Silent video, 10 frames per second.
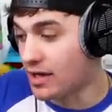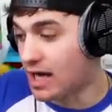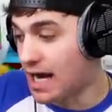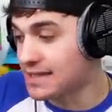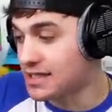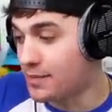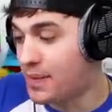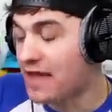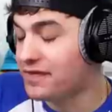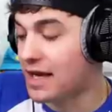And guys, it's a
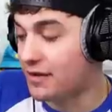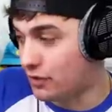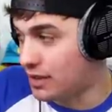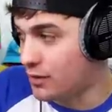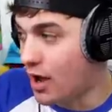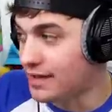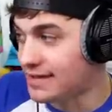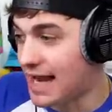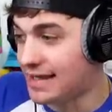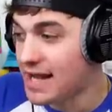pet that I really
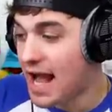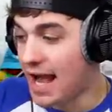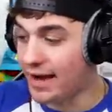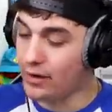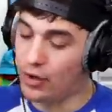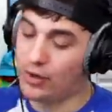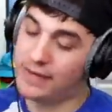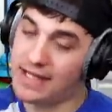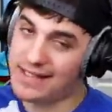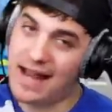wanted. And I know
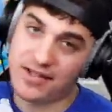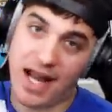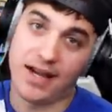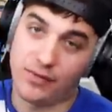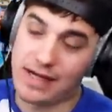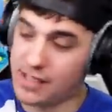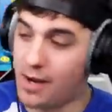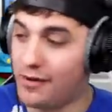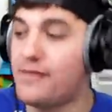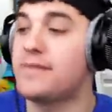that sounds kind of rich
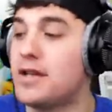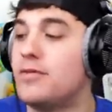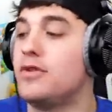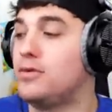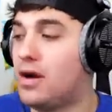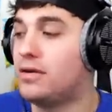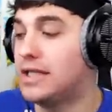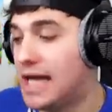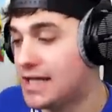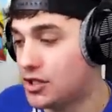coming from someone who
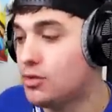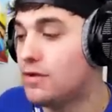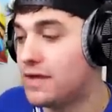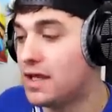currently has 2 of